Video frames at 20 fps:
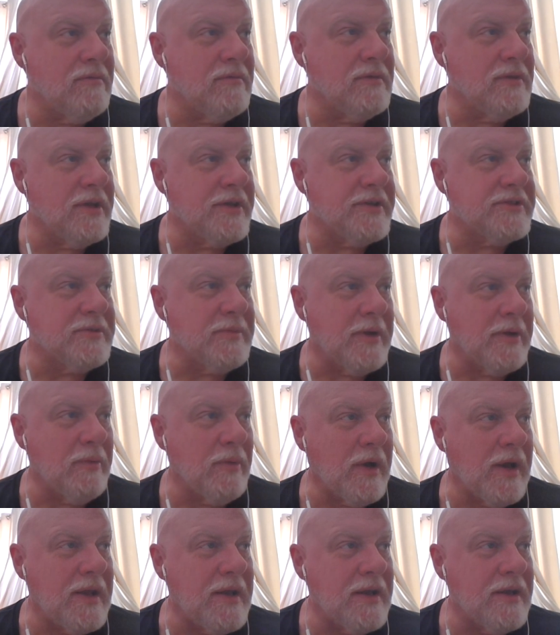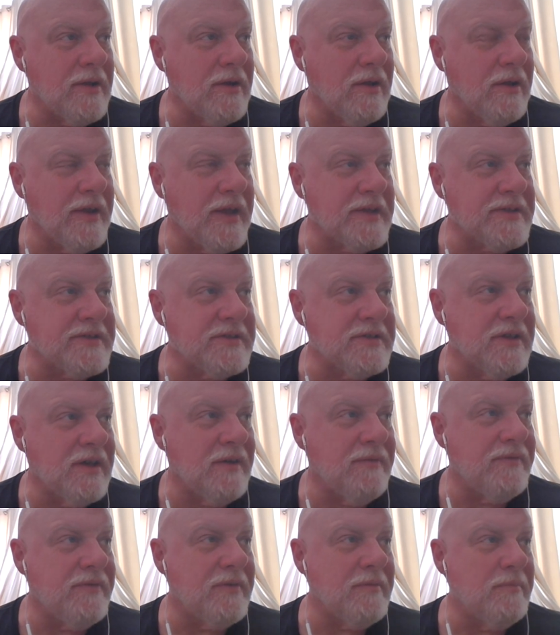links to my writing and all that
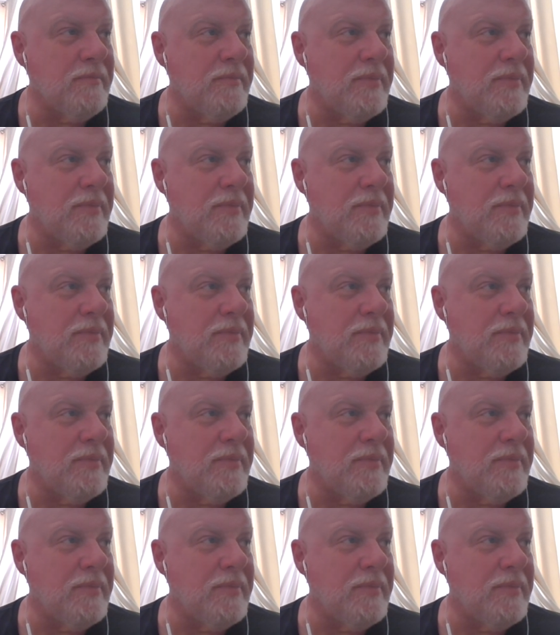stuff.